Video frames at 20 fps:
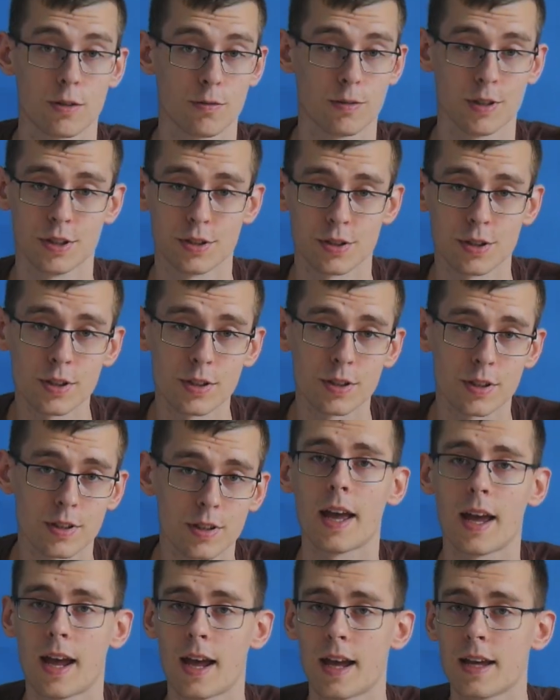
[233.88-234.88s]
return.
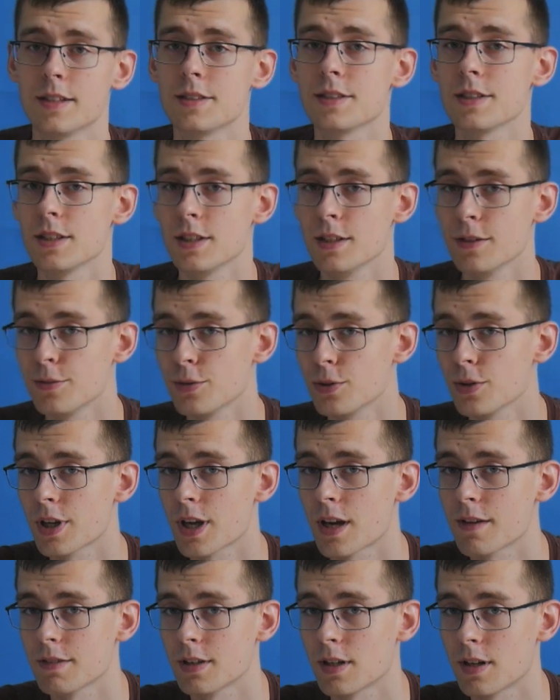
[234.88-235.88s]
And if you
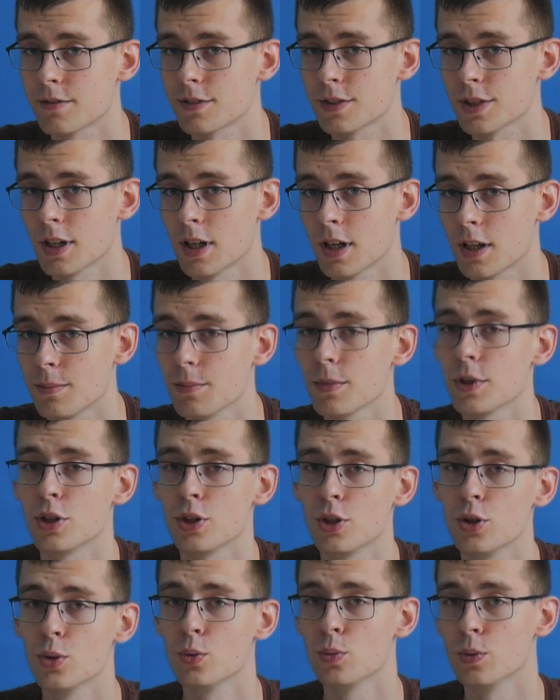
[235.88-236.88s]
have enough time,
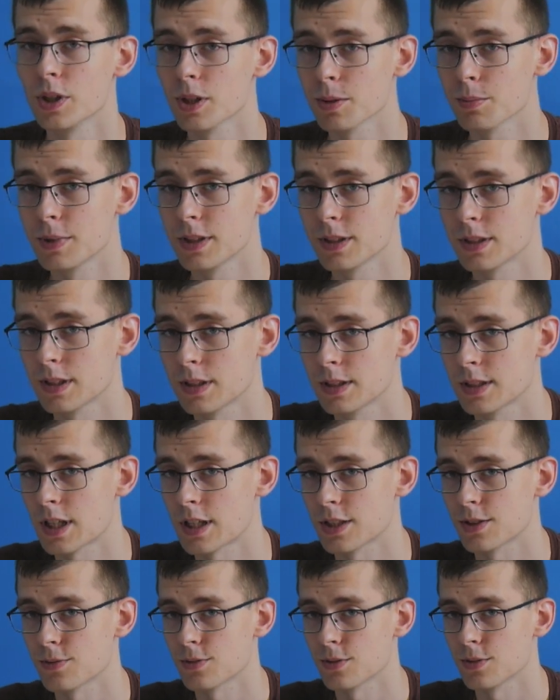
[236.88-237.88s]
you will be
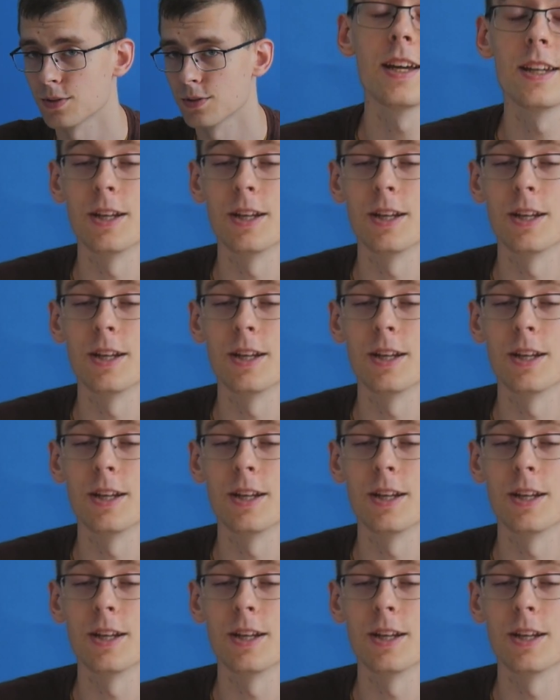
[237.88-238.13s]
successful.